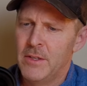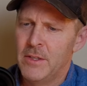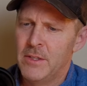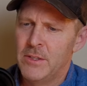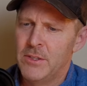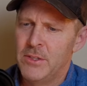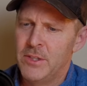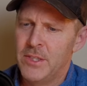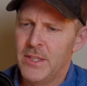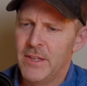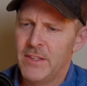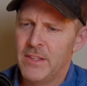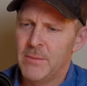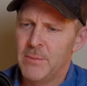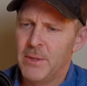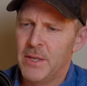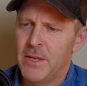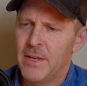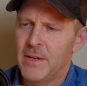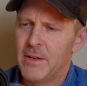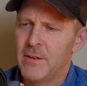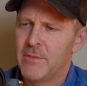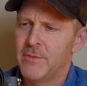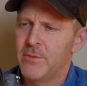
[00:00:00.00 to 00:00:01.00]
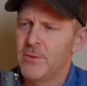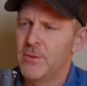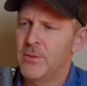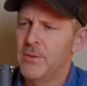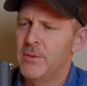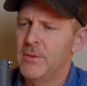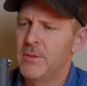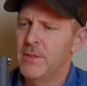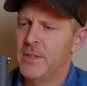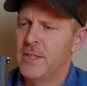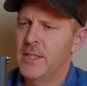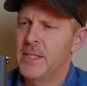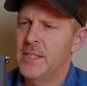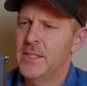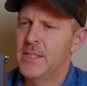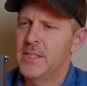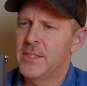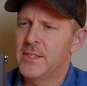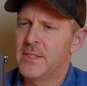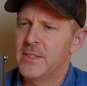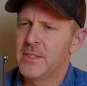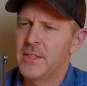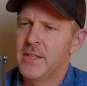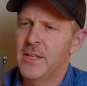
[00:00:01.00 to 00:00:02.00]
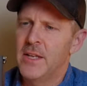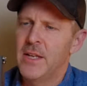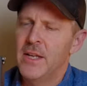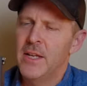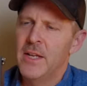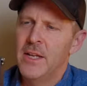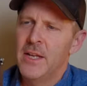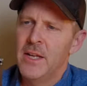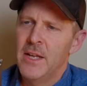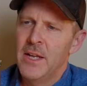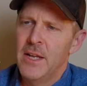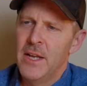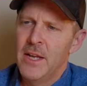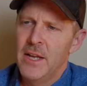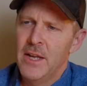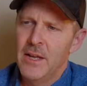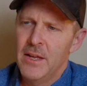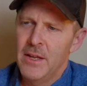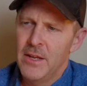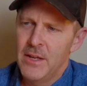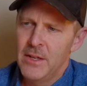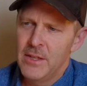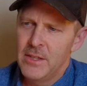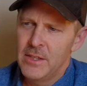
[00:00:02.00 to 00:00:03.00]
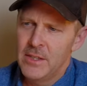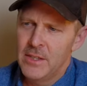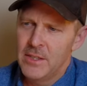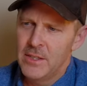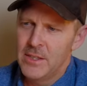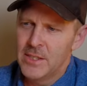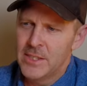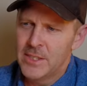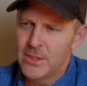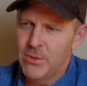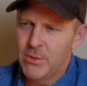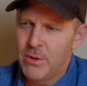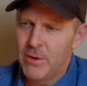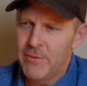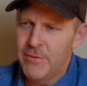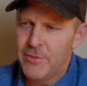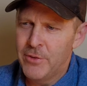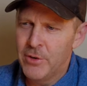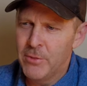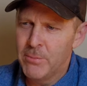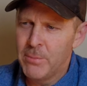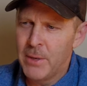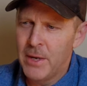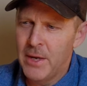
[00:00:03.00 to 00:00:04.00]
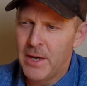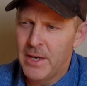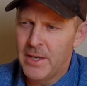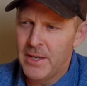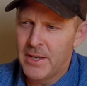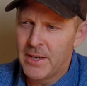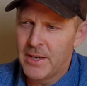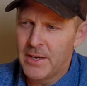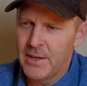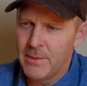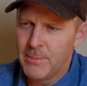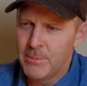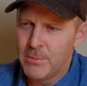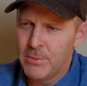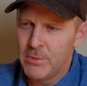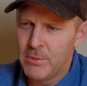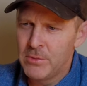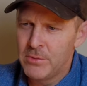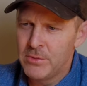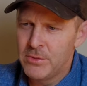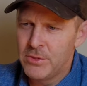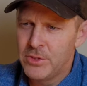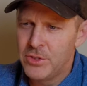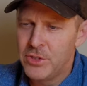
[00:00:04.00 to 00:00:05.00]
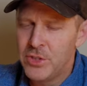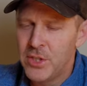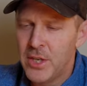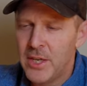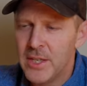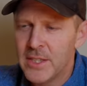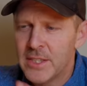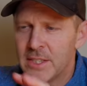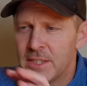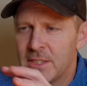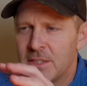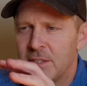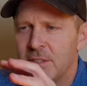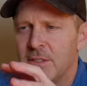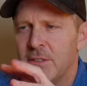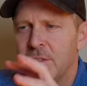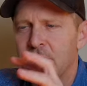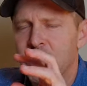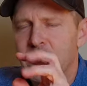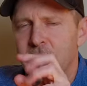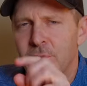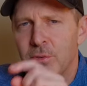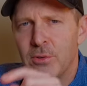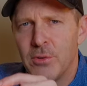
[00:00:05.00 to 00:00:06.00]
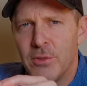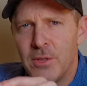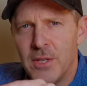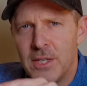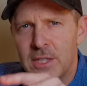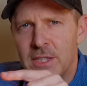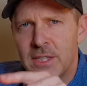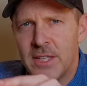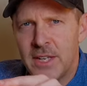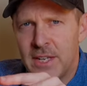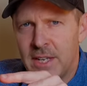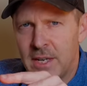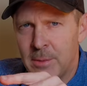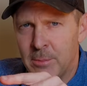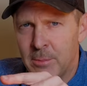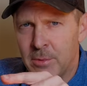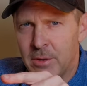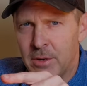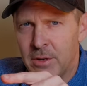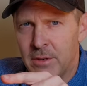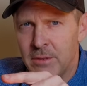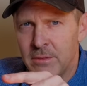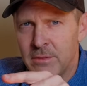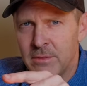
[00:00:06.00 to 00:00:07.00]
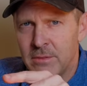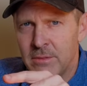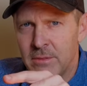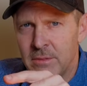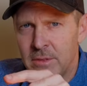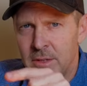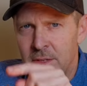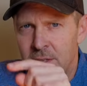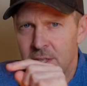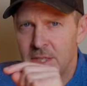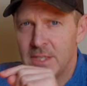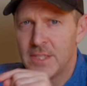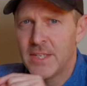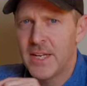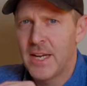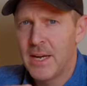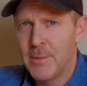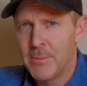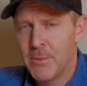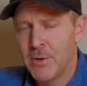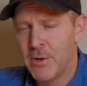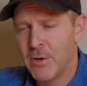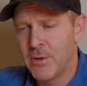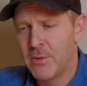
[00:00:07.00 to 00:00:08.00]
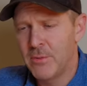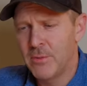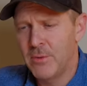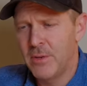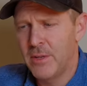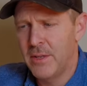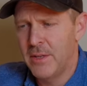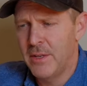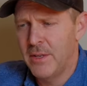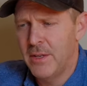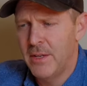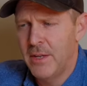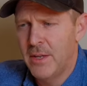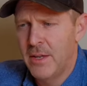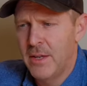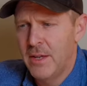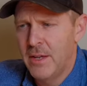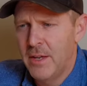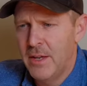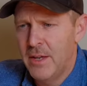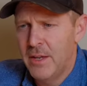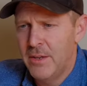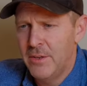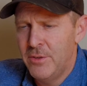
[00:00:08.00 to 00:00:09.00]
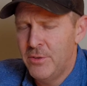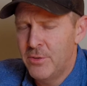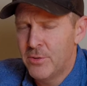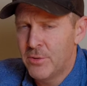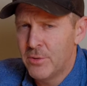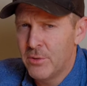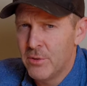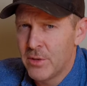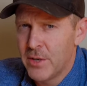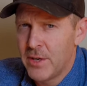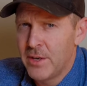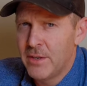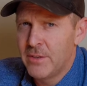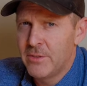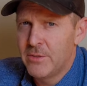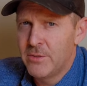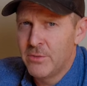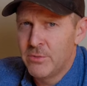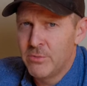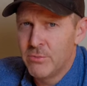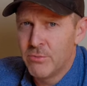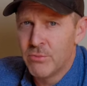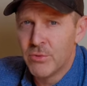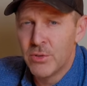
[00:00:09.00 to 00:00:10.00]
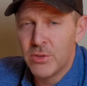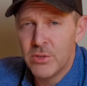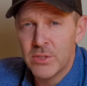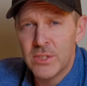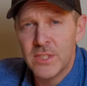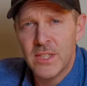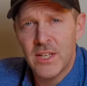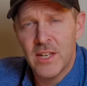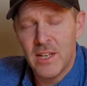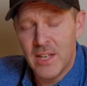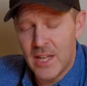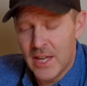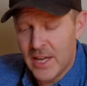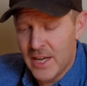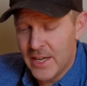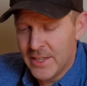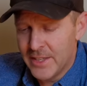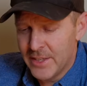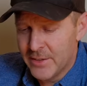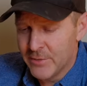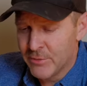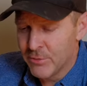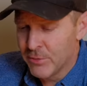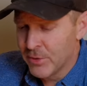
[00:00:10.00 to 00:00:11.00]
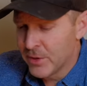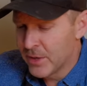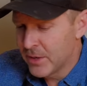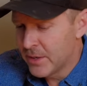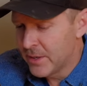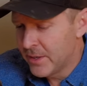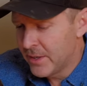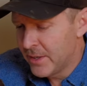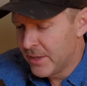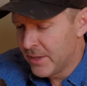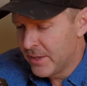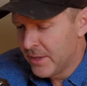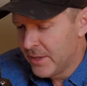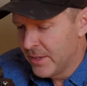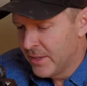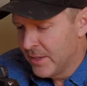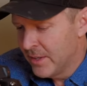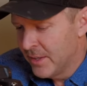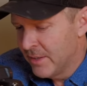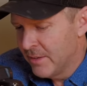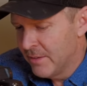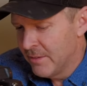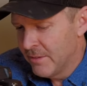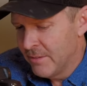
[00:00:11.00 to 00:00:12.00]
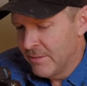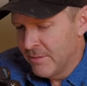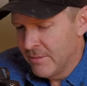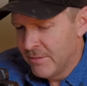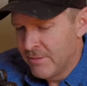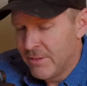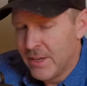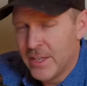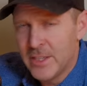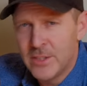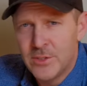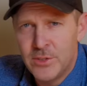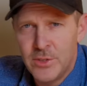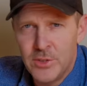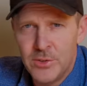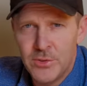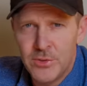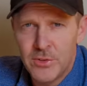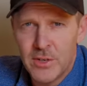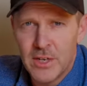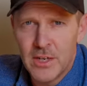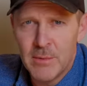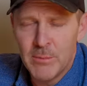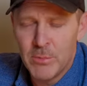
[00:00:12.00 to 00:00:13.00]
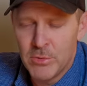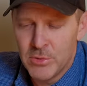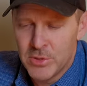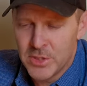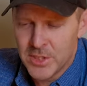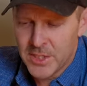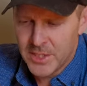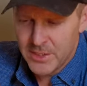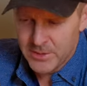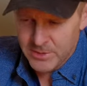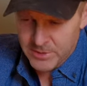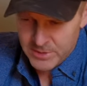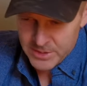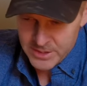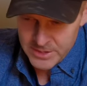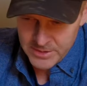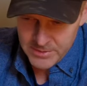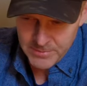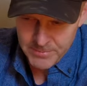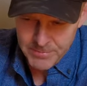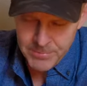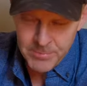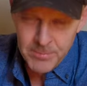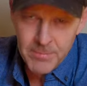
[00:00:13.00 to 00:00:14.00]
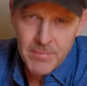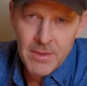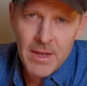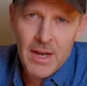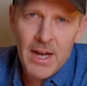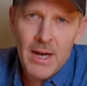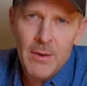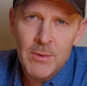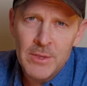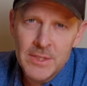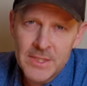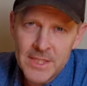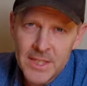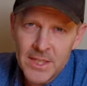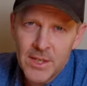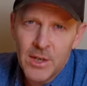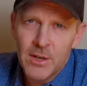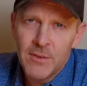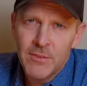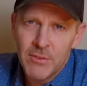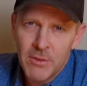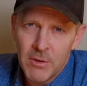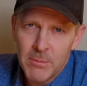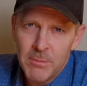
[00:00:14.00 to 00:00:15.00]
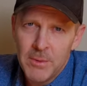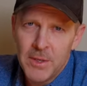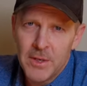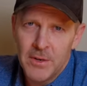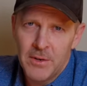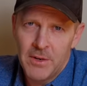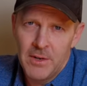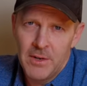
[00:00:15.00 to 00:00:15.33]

You just have to be careful. It's so if you're buying a gimbal just for this camera and this camera only, and you're looking to use it a lot and really fine-tune your gimbal skills, I would say go for a bigger